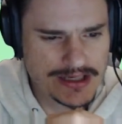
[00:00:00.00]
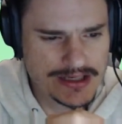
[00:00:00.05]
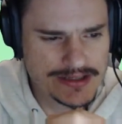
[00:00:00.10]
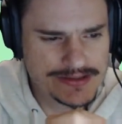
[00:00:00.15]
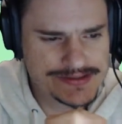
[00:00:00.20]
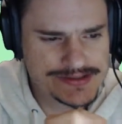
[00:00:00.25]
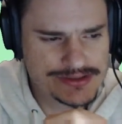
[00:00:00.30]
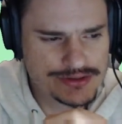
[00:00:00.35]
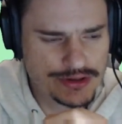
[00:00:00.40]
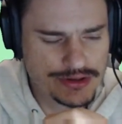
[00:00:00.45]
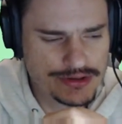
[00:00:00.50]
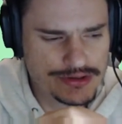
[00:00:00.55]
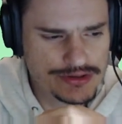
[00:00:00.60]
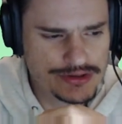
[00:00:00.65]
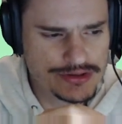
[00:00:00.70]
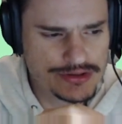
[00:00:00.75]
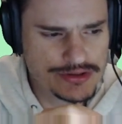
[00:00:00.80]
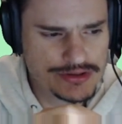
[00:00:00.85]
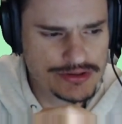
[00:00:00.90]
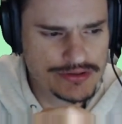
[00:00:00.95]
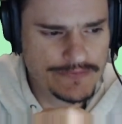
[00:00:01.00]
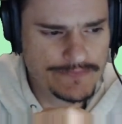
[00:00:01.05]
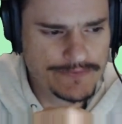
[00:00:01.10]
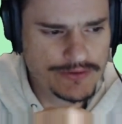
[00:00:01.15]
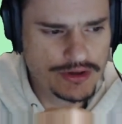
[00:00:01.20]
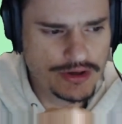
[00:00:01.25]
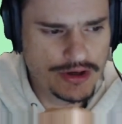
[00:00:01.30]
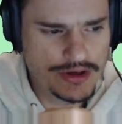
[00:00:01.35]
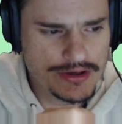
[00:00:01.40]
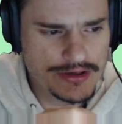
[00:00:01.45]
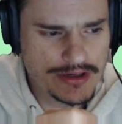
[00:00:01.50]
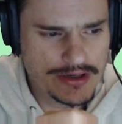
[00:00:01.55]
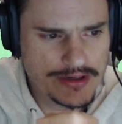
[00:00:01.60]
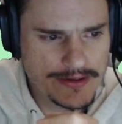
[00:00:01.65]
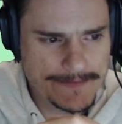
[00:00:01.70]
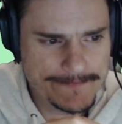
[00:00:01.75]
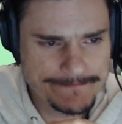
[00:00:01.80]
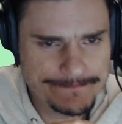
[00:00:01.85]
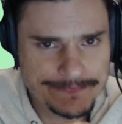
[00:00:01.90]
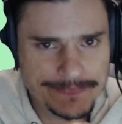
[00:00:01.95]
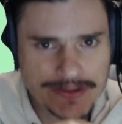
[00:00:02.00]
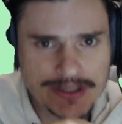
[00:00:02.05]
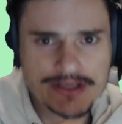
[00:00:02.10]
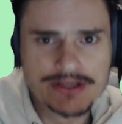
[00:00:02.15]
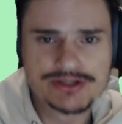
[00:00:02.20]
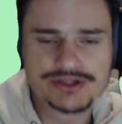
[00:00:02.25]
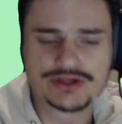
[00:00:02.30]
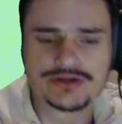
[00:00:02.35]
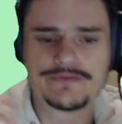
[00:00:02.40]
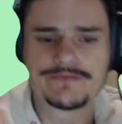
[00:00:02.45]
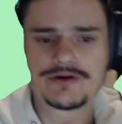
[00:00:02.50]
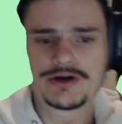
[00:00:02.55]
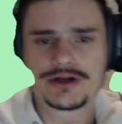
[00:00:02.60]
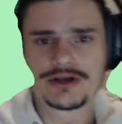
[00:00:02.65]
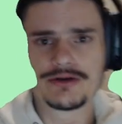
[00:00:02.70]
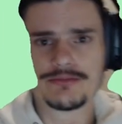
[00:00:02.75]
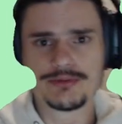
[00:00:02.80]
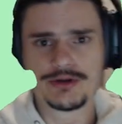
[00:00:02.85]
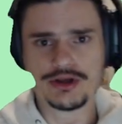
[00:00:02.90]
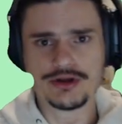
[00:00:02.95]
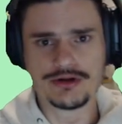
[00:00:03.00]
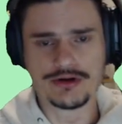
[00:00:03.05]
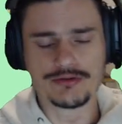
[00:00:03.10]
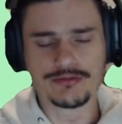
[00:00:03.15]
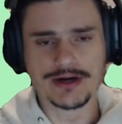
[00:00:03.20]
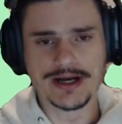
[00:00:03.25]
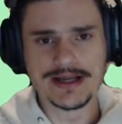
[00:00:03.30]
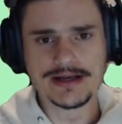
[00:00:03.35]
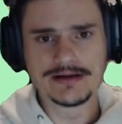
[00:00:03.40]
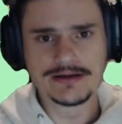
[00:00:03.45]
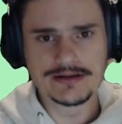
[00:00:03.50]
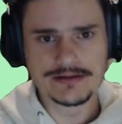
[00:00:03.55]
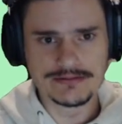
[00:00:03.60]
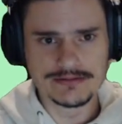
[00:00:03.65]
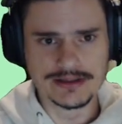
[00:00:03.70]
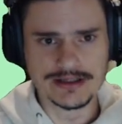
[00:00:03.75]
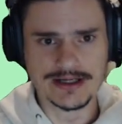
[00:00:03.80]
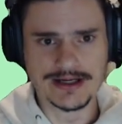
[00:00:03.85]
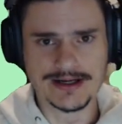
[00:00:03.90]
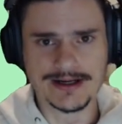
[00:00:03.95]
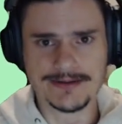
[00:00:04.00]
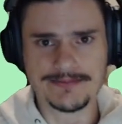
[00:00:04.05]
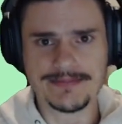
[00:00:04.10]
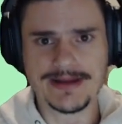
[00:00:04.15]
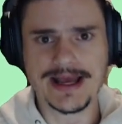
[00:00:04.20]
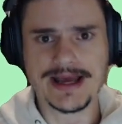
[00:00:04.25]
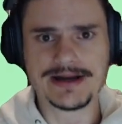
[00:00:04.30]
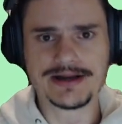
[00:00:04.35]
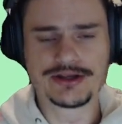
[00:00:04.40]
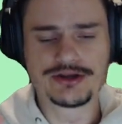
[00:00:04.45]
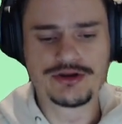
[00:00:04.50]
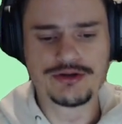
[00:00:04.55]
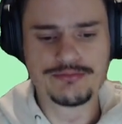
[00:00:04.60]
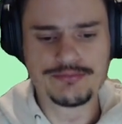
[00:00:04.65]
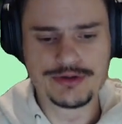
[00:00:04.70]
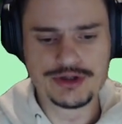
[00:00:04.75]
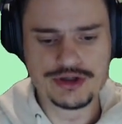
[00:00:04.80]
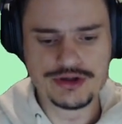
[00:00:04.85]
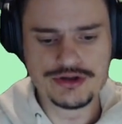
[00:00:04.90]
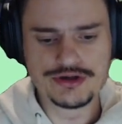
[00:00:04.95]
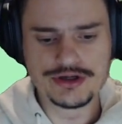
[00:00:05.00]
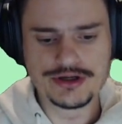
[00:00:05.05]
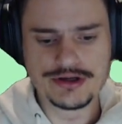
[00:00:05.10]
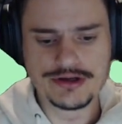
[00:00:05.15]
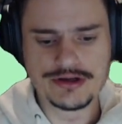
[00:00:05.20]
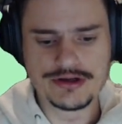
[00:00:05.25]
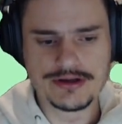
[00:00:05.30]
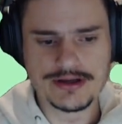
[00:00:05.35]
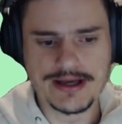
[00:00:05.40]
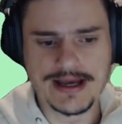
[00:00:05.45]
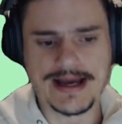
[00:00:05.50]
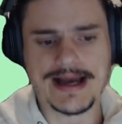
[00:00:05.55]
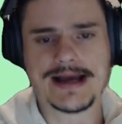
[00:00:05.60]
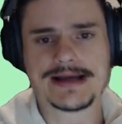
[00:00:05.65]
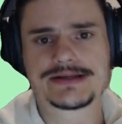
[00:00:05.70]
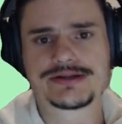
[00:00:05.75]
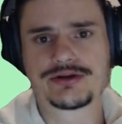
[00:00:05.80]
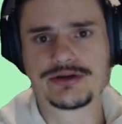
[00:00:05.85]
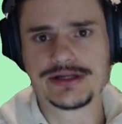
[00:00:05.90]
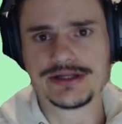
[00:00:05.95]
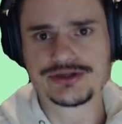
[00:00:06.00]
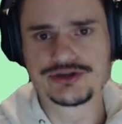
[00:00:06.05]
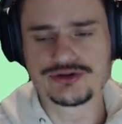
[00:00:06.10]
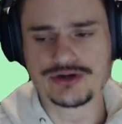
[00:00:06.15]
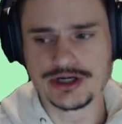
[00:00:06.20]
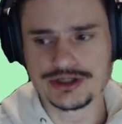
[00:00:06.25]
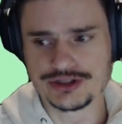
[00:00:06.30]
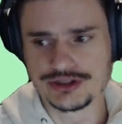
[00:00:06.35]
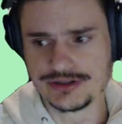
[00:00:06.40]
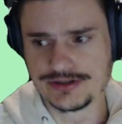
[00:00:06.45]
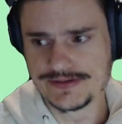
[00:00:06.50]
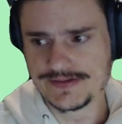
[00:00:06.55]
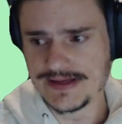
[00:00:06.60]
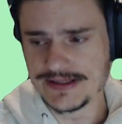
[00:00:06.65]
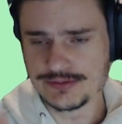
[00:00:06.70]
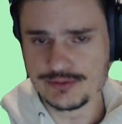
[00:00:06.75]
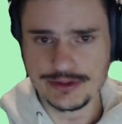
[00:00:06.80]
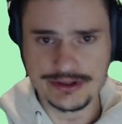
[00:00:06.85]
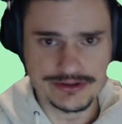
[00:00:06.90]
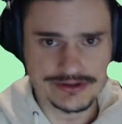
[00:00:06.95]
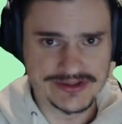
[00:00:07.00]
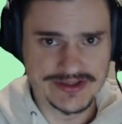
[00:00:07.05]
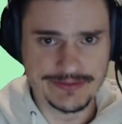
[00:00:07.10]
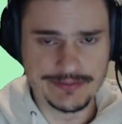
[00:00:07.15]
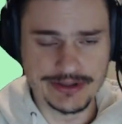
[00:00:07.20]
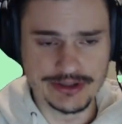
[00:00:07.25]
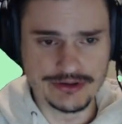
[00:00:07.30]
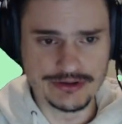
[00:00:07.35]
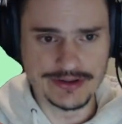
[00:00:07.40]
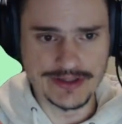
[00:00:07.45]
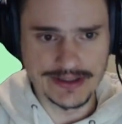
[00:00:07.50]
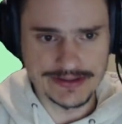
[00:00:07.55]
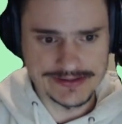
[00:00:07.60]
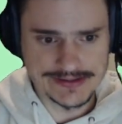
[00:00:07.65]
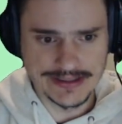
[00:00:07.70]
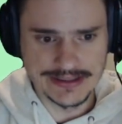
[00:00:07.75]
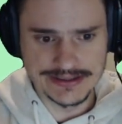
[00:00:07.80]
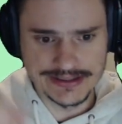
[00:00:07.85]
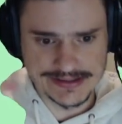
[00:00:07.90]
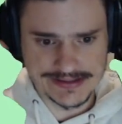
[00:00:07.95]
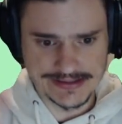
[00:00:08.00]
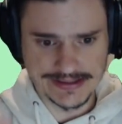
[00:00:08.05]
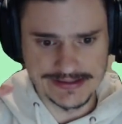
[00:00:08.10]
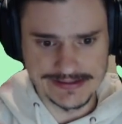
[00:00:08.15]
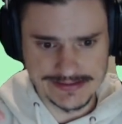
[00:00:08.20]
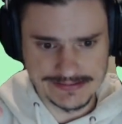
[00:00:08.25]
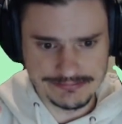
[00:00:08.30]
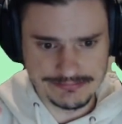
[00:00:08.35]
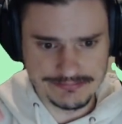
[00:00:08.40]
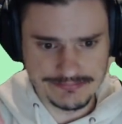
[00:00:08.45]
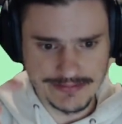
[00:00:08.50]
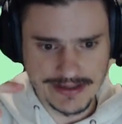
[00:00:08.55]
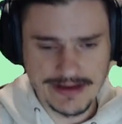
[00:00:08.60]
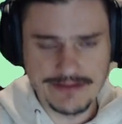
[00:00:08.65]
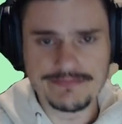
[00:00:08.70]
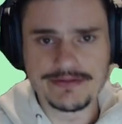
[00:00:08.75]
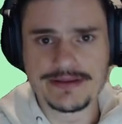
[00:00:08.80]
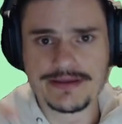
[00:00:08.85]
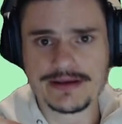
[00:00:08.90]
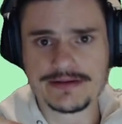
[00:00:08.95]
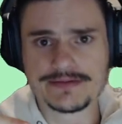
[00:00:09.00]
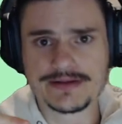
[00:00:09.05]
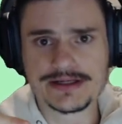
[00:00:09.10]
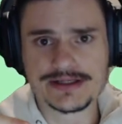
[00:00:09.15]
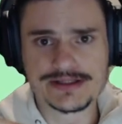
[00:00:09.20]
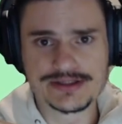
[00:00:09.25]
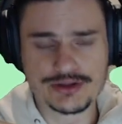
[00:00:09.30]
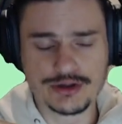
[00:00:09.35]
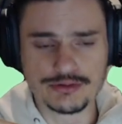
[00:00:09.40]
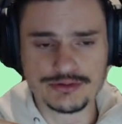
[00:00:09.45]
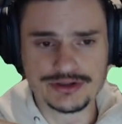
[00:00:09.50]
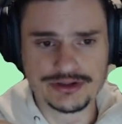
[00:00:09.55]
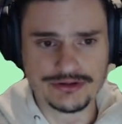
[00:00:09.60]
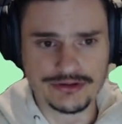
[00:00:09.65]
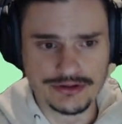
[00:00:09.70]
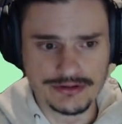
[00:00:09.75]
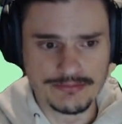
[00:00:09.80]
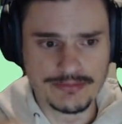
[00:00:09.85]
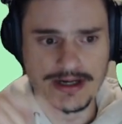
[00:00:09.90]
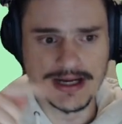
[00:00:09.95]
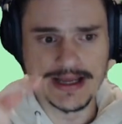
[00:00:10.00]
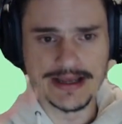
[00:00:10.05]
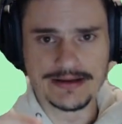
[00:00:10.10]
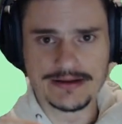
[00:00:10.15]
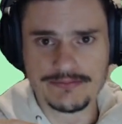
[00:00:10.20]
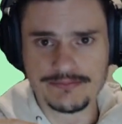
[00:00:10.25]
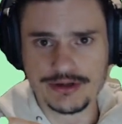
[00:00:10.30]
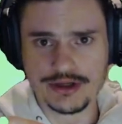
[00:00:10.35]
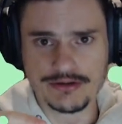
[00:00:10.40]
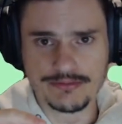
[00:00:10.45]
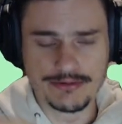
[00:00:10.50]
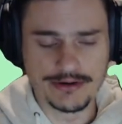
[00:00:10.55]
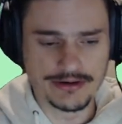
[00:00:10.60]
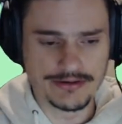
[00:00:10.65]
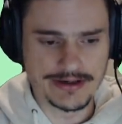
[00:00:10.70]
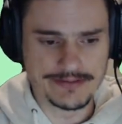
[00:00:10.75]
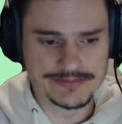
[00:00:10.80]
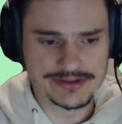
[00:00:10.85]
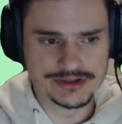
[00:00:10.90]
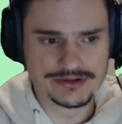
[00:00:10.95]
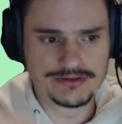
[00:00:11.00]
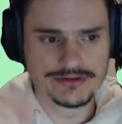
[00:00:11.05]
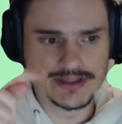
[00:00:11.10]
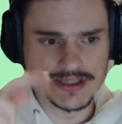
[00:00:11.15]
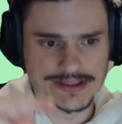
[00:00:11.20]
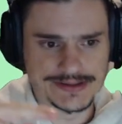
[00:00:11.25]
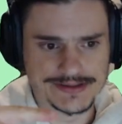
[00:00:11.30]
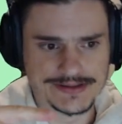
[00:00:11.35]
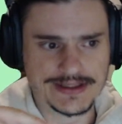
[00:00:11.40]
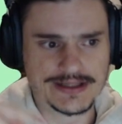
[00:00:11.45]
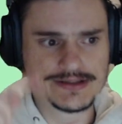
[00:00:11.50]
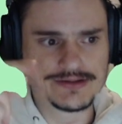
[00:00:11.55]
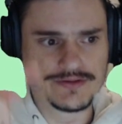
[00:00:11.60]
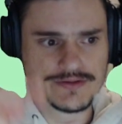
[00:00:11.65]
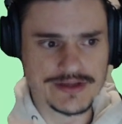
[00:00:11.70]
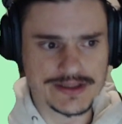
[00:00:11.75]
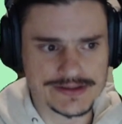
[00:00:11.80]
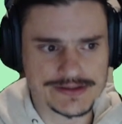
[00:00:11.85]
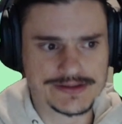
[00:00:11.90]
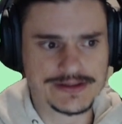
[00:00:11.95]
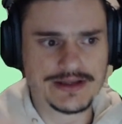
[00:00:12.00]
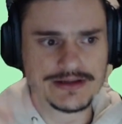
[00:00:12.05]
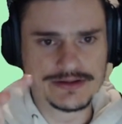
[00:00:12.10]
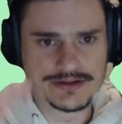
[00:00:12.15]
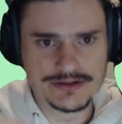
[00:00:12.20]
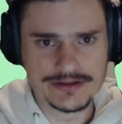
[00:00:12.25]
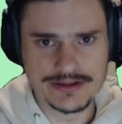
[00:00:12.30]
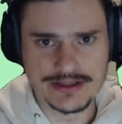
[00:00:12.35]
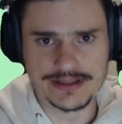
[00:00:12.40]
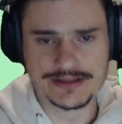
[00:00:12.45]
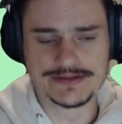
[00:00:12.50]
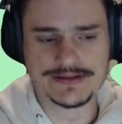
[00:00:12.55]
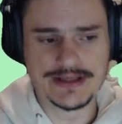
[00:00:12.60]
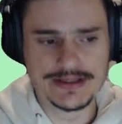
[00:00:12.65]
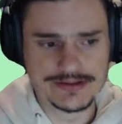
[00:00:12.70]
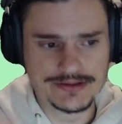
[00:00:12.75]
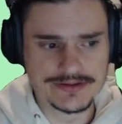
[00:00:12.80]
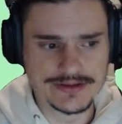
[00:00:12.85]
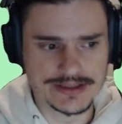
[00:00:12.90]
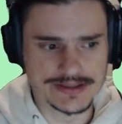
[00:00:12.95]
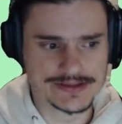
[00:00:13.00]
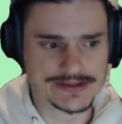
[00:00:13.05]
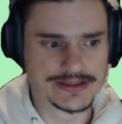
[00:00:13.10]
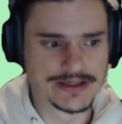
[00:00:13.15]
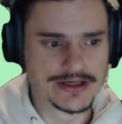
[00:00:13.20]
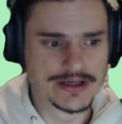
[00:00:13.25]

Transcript: So you've got a computer, right? And a computer acts on instructions. That's what your CPU does. It just does everything that it's told to do by computer programs. Do this, then do this, then do this, then do this.